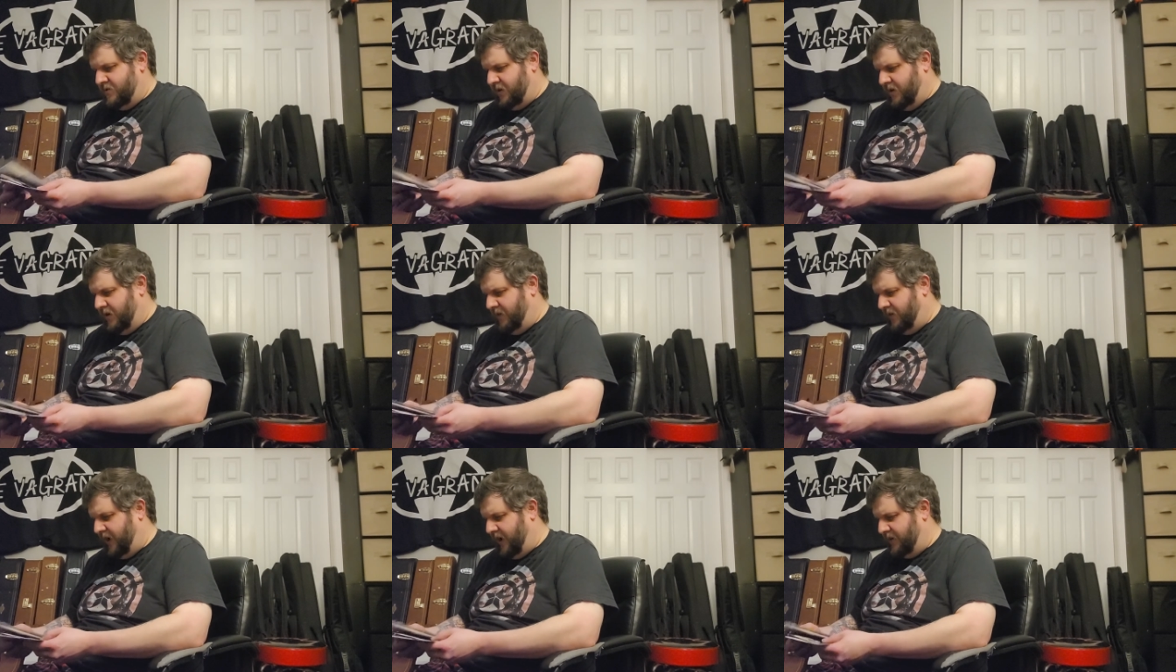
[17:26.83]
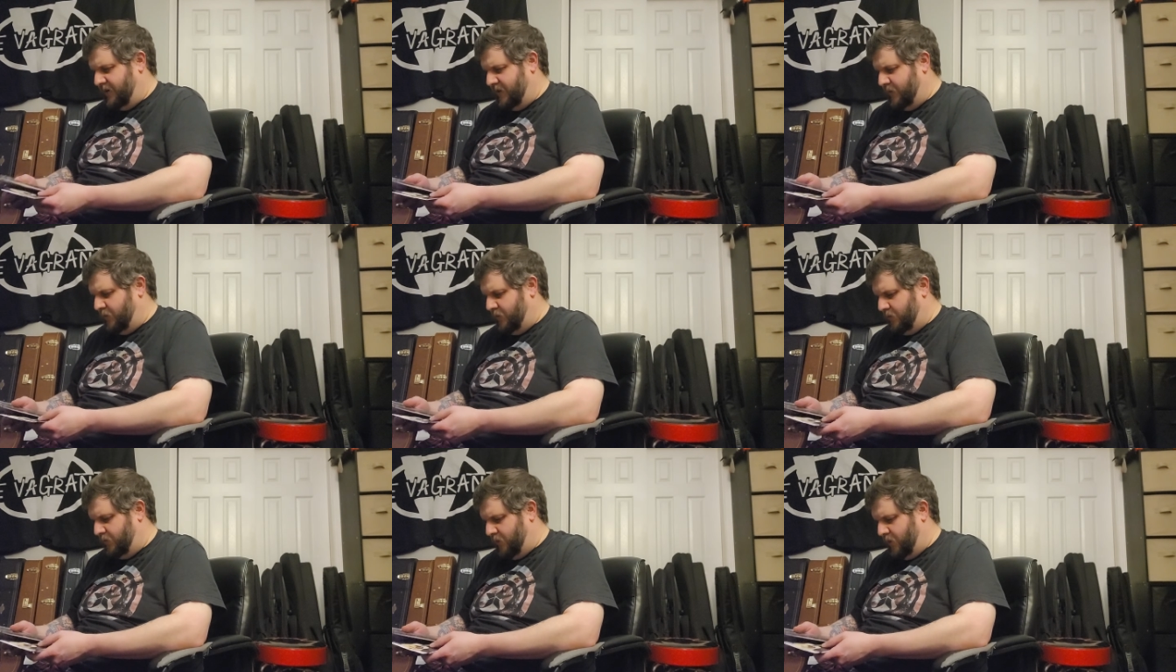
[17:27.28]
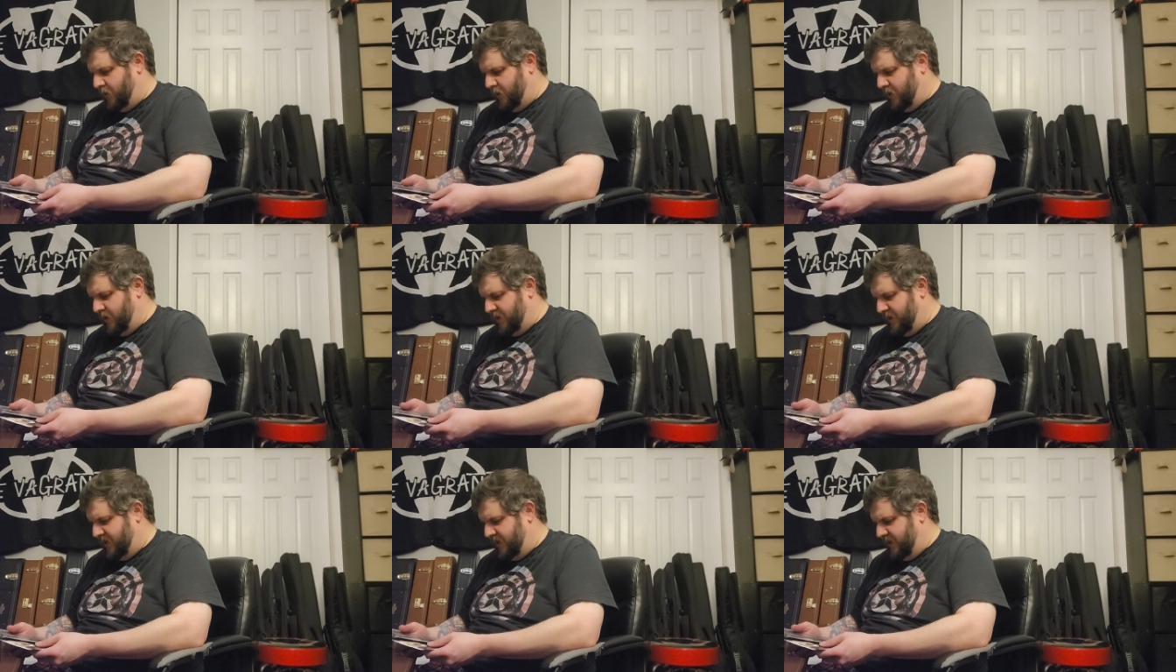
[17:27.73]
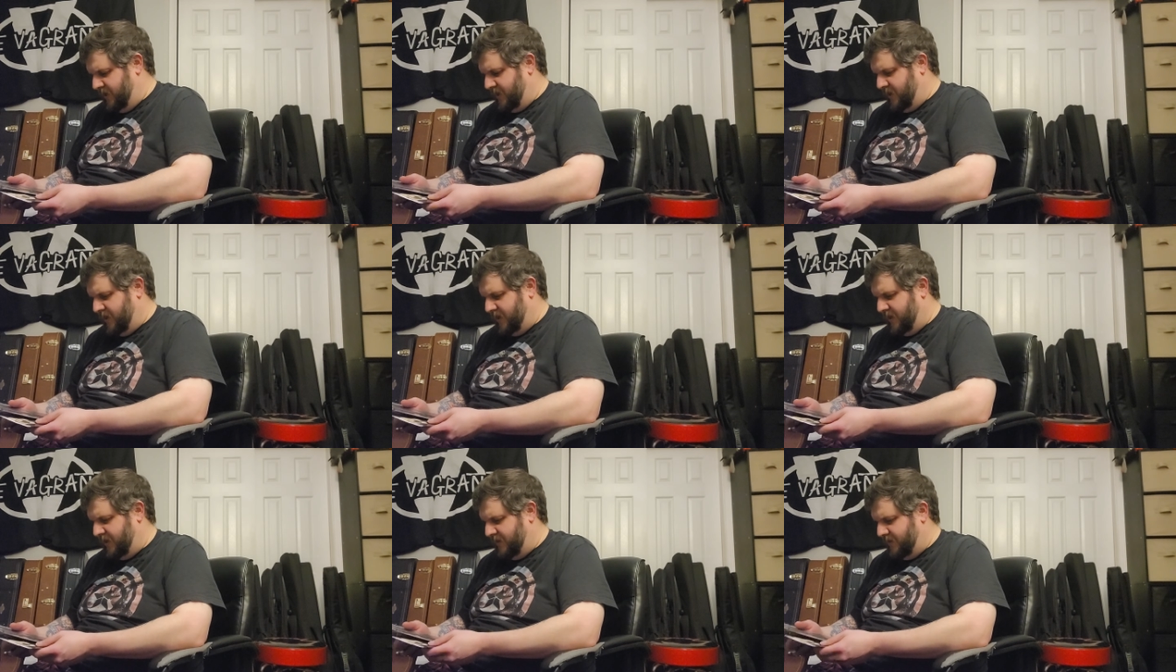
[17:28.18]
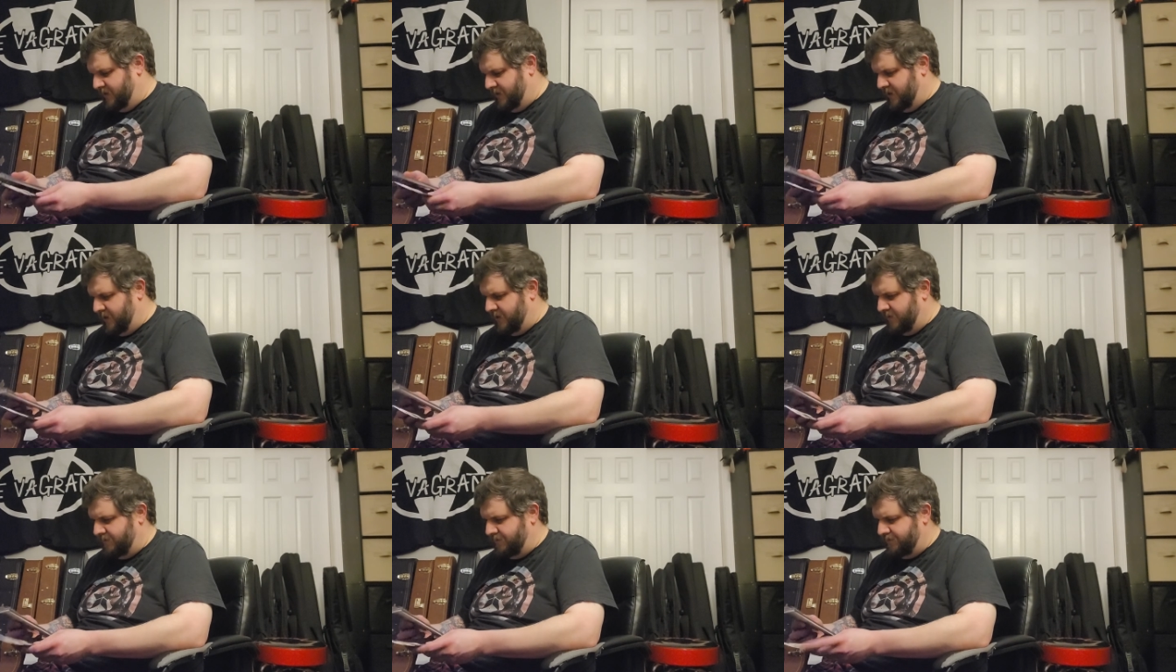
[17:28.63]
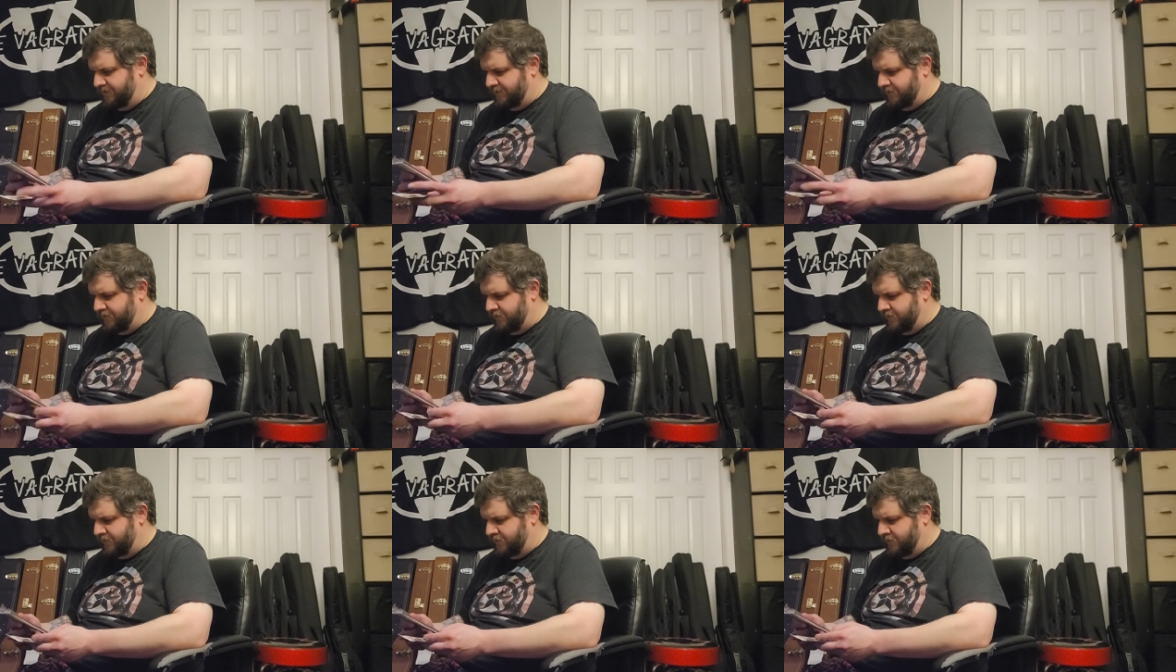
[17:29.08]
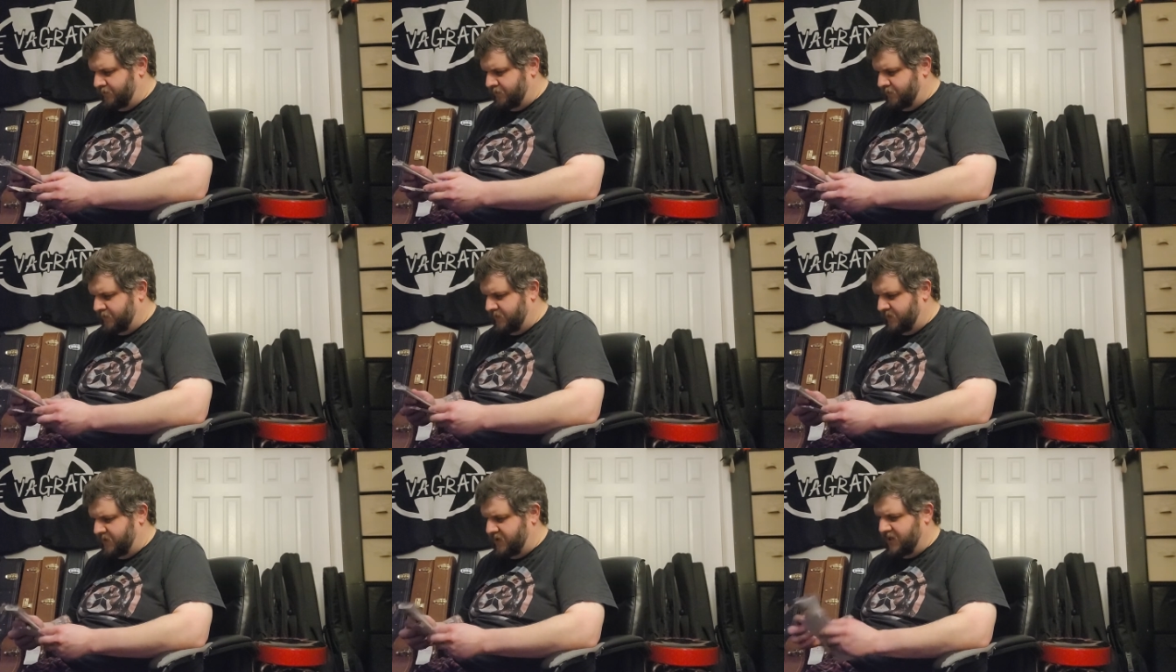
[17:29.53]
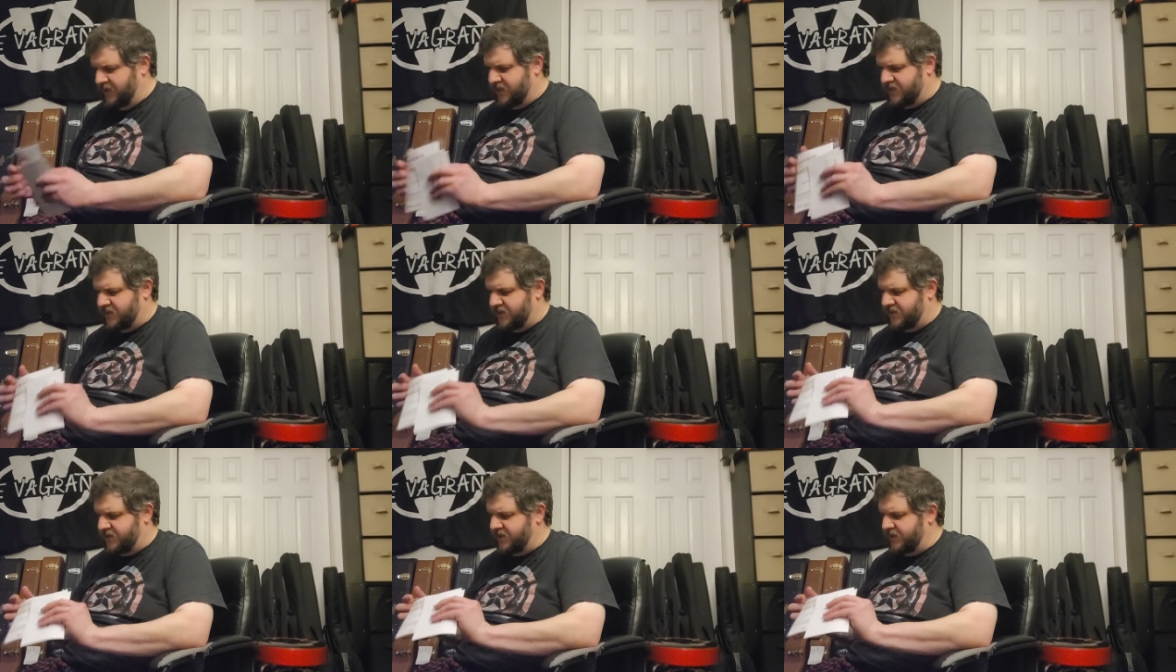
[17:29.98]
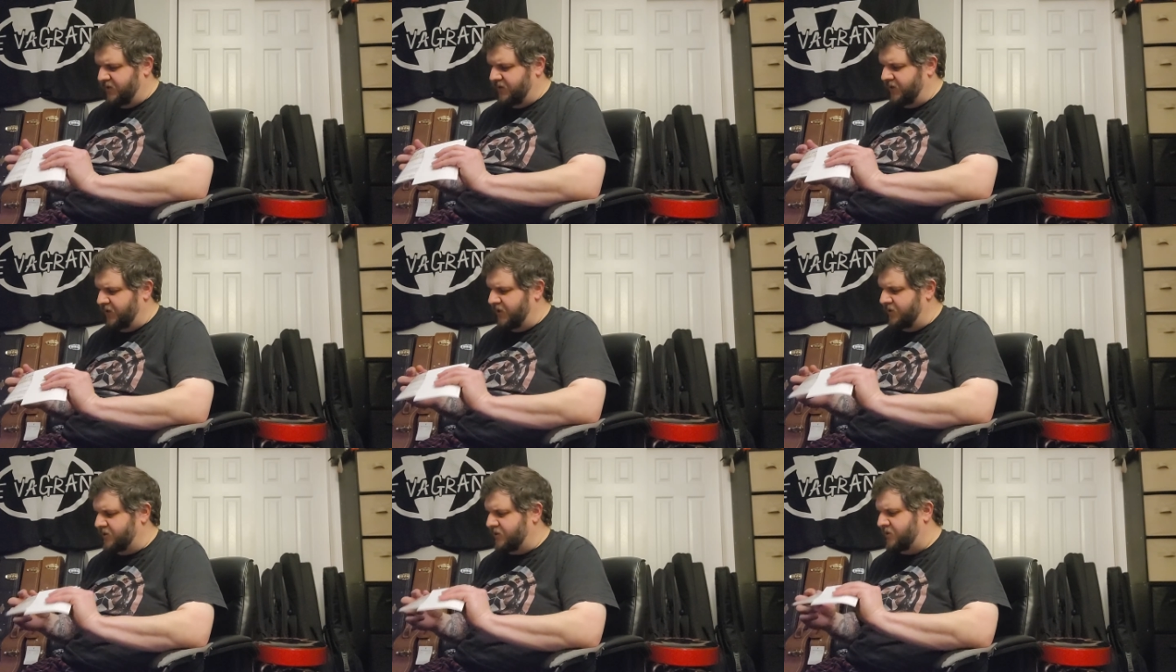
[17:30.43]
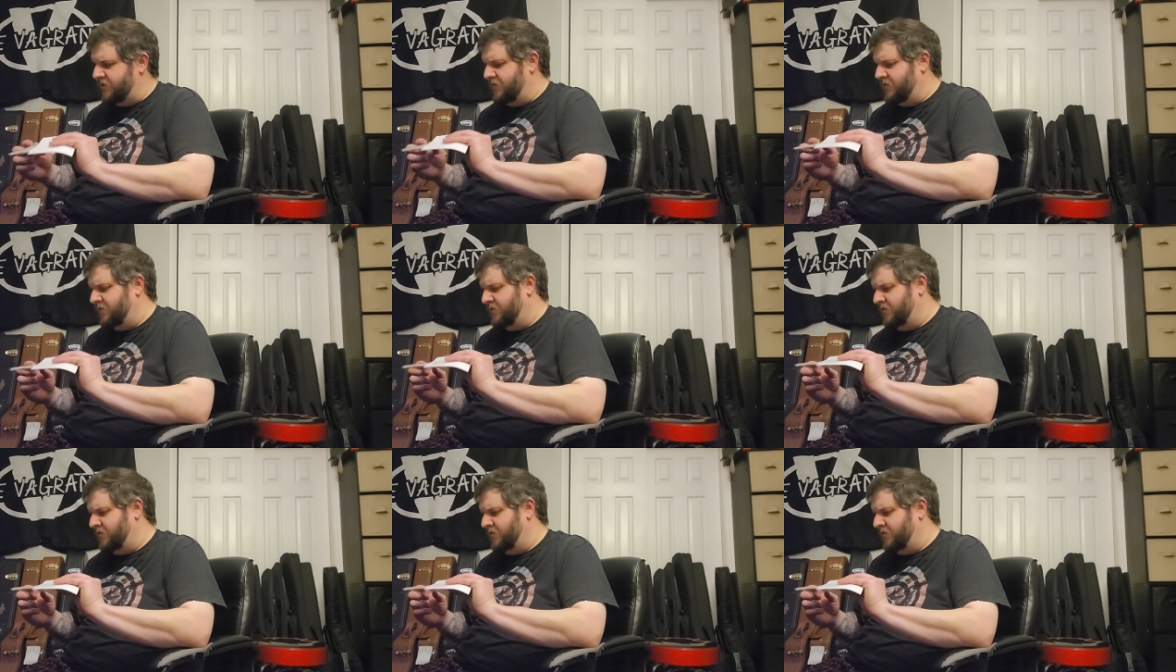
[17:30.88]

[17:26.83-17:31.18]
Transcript: of how they were marketing uh, uh um, this series.